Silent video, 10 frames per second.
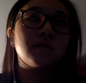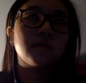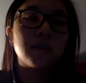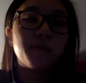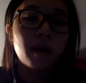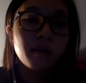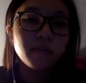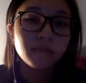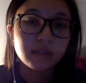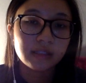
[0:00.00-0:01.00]
the
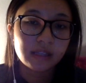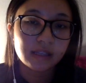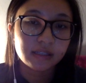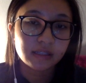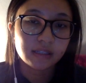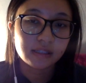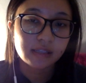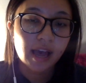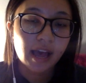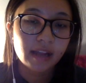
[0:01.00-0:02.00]
problem with this is
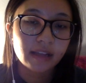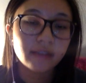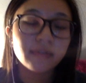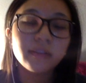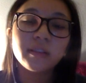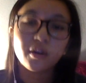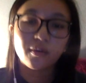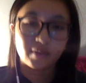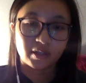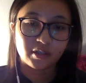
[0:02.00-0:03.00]
that even though
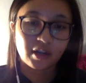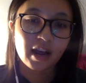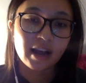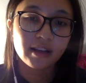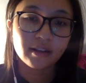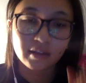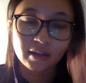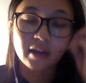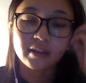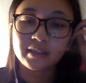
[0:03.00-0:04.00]
we're trying,
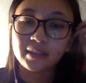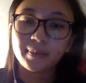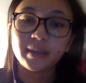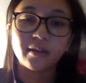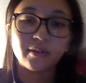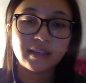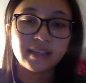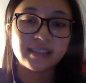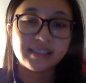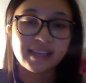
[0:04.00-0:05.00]

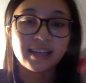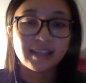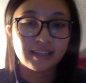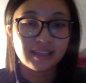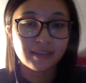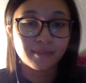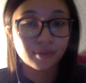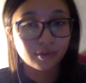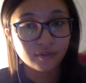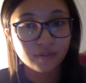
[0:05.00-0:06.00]
CPOE is steadily
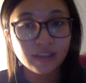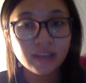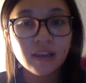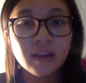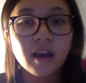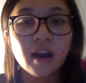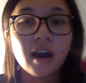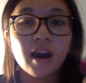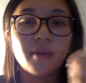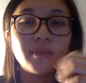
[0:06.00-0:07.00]
improving,
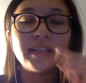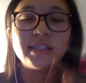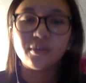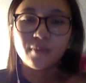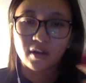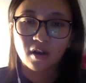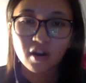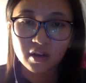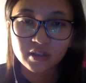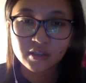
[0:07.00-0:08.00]
we need to work
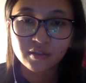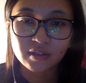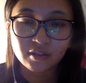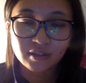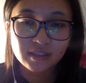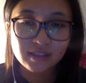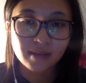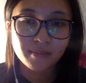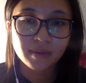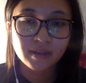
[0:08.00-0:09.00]
harder to increase
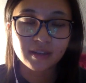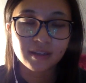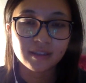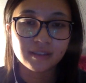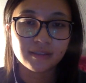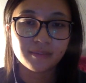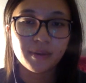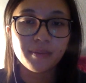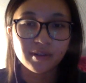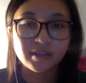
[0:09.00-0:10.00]
it because
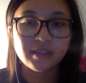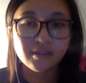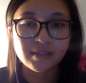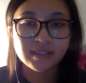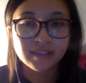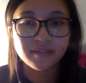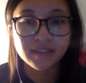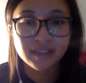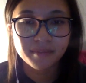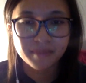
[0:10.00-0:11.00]
people are still
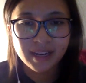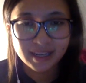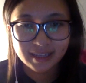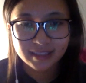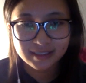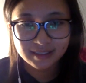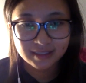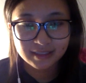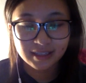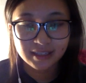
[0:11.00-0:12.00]
receiving the
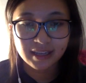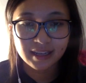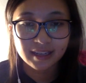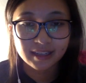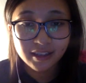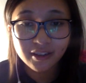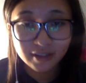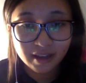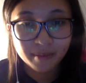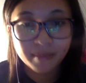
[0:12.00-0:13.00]
medicine that can kill
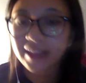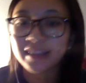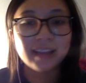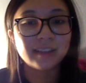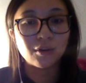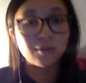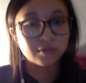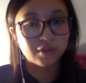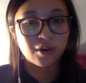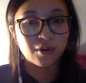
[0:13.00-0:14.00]
them and they don't
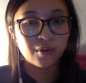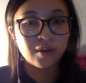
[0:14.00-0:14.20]
know